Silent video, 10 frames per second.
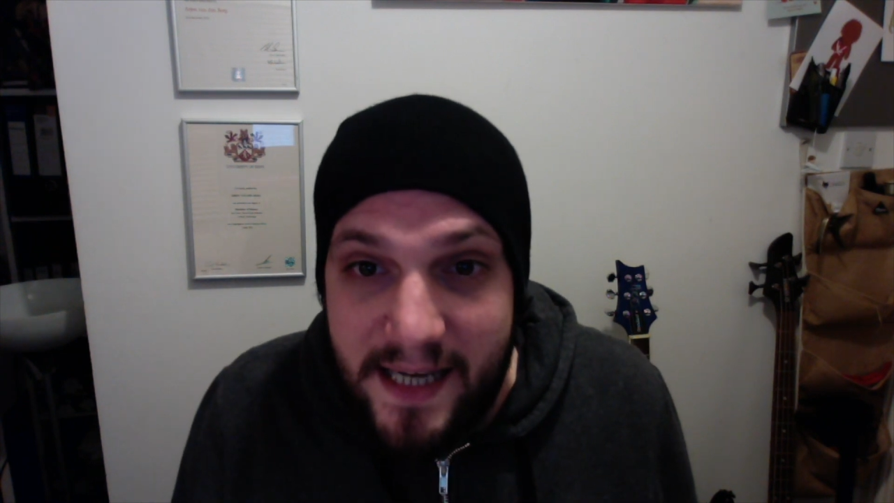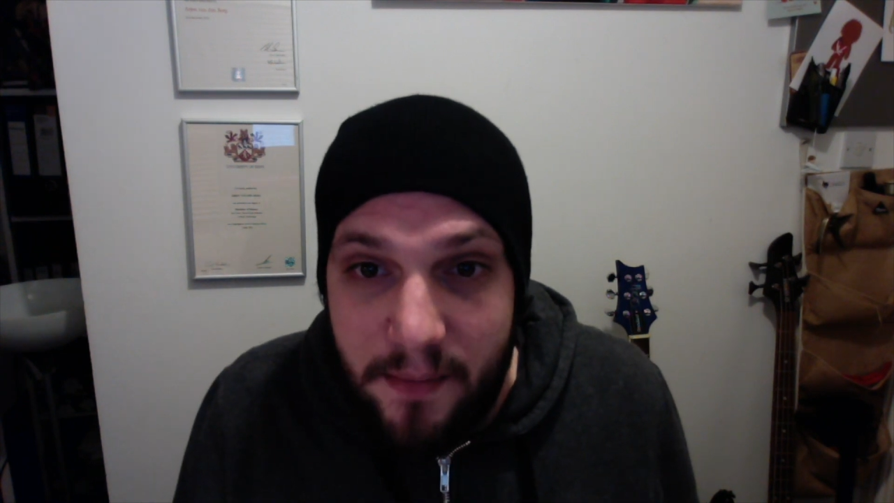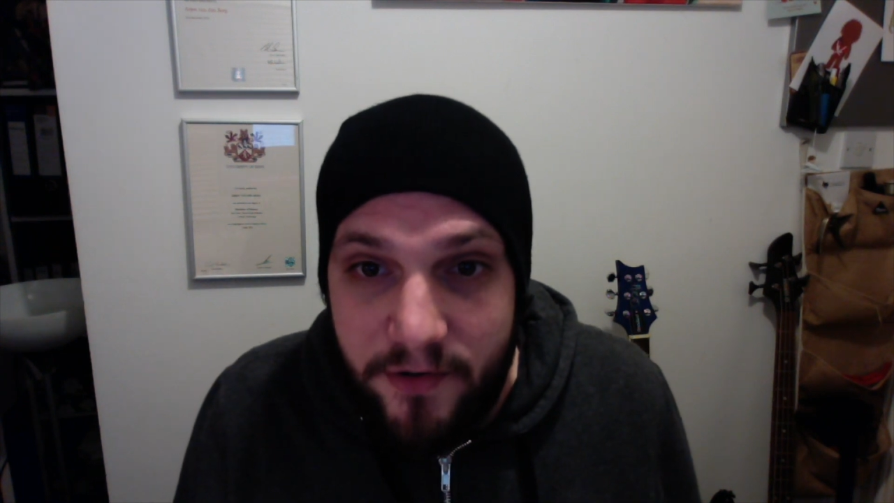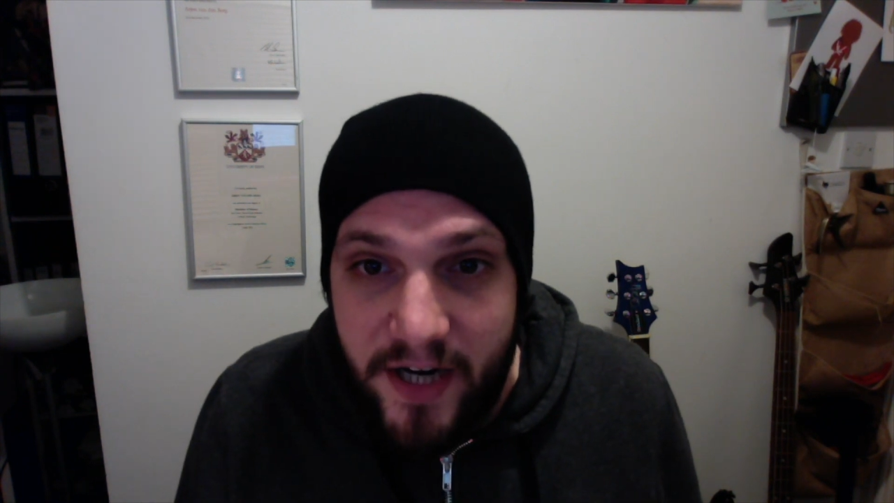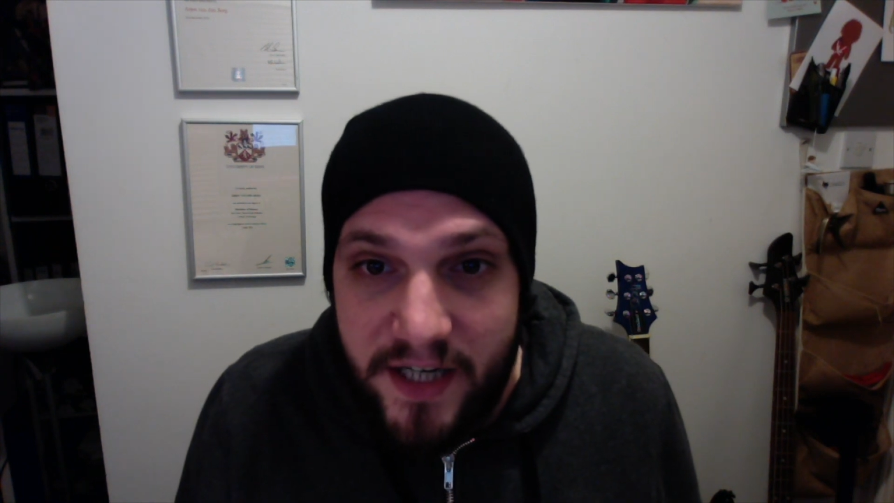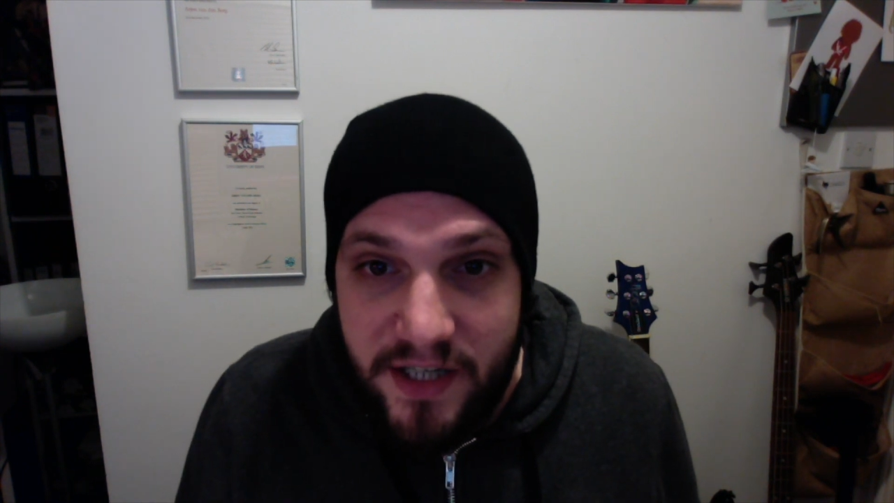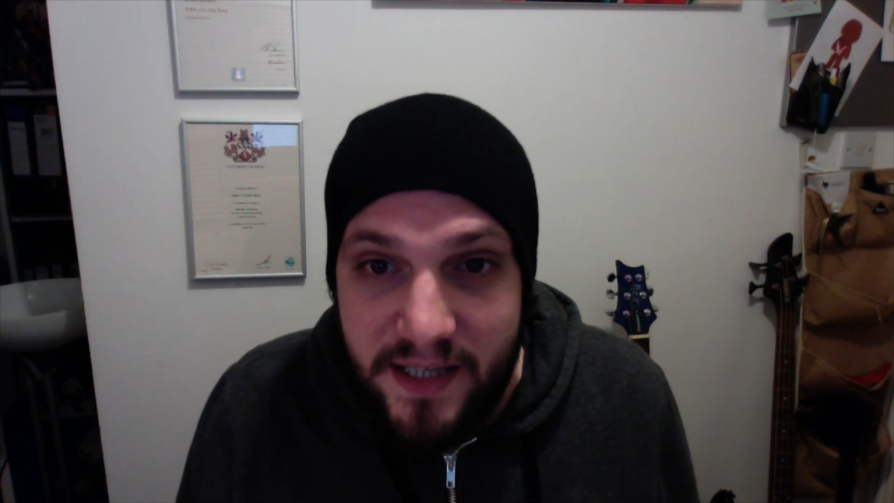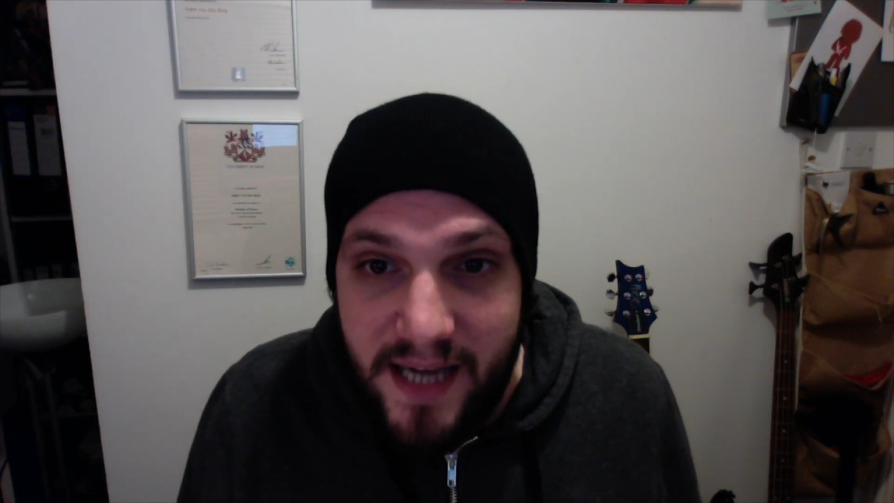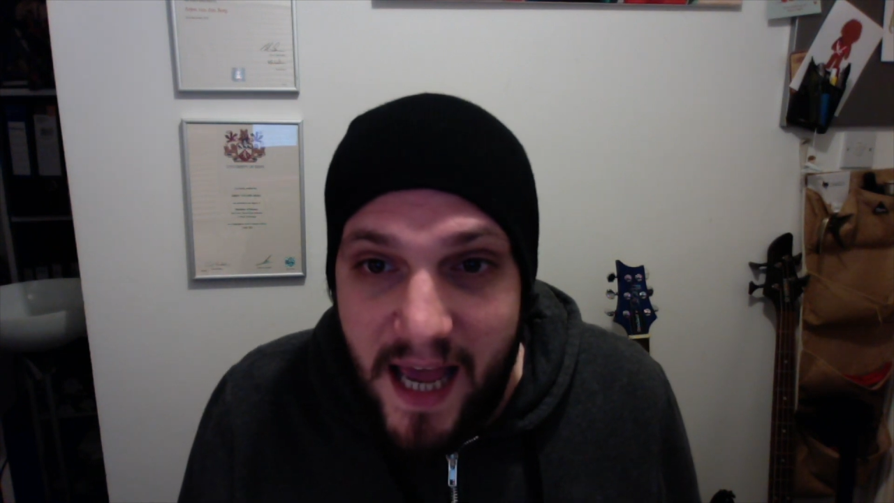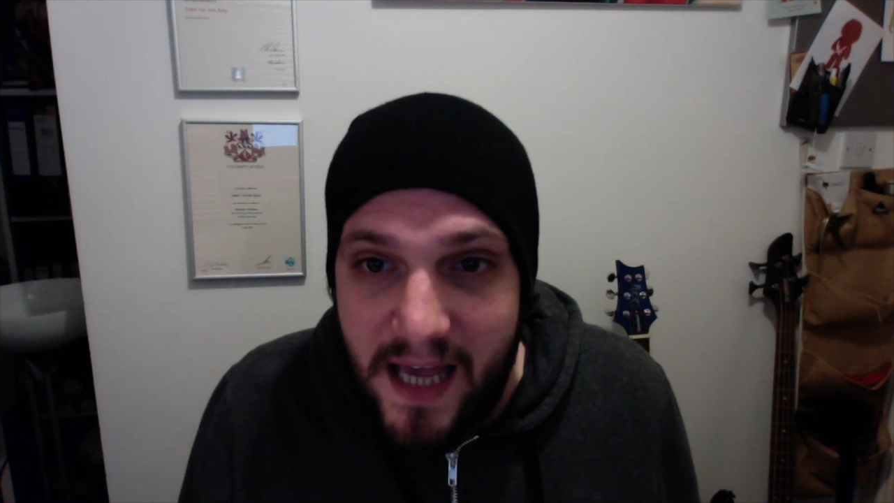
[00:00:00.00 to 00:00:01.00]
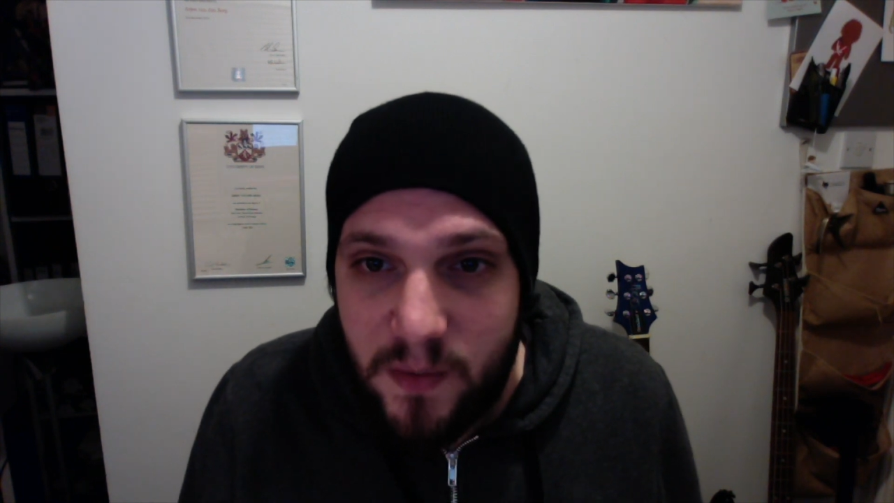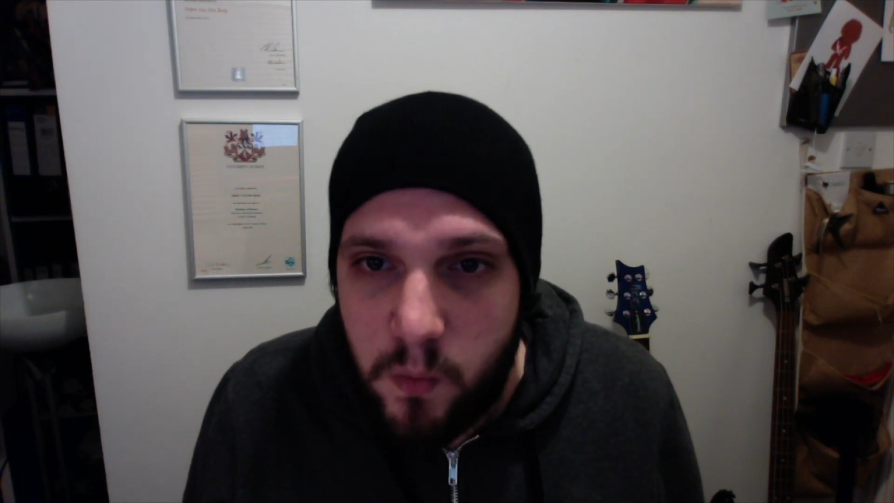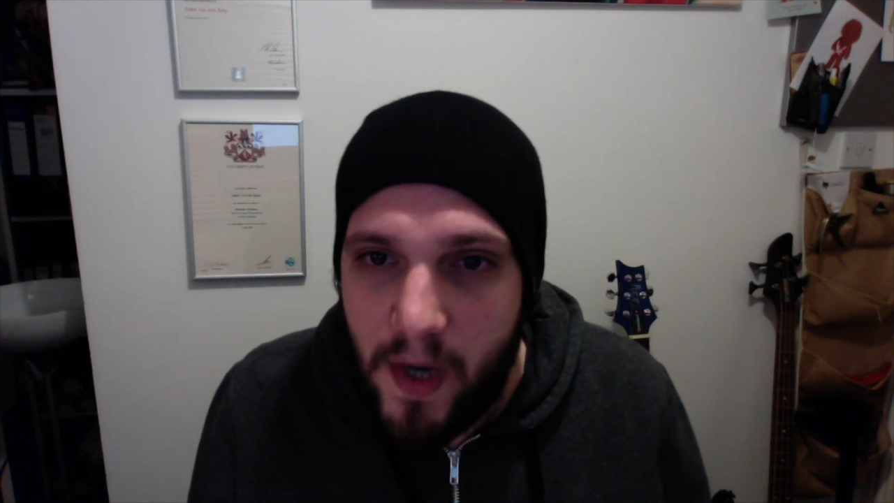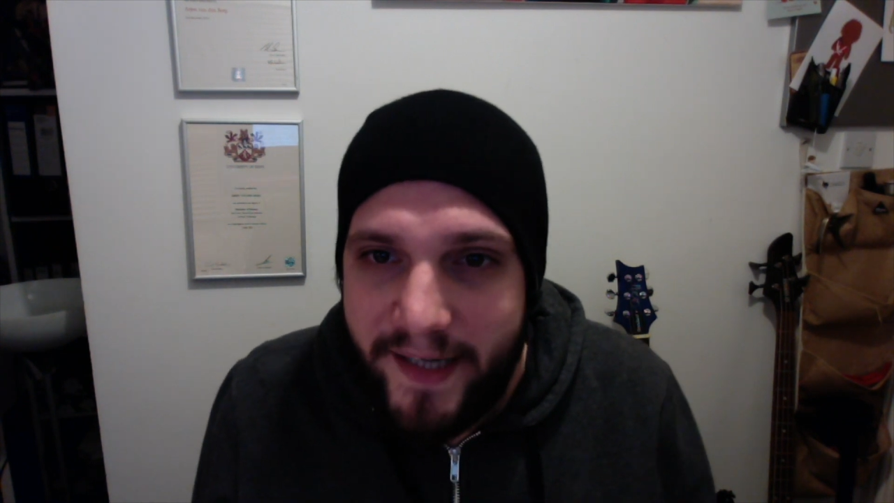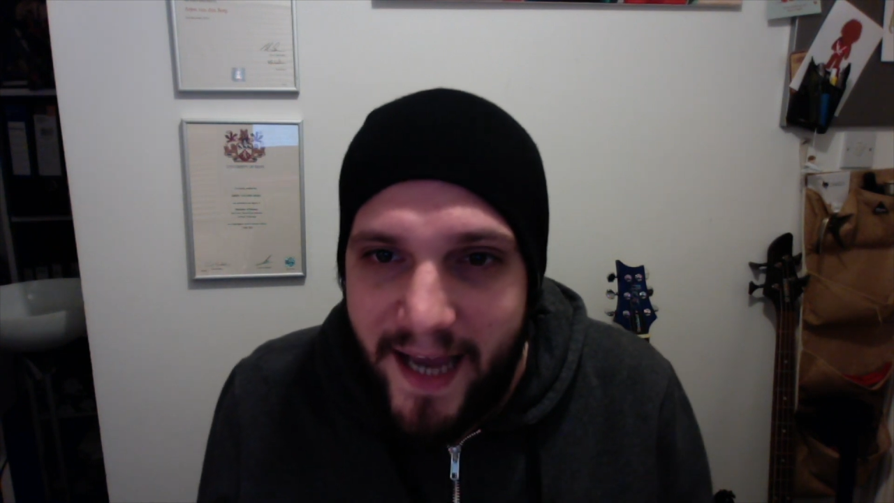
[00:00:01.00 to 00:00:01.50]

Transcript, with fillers: aberrations as wide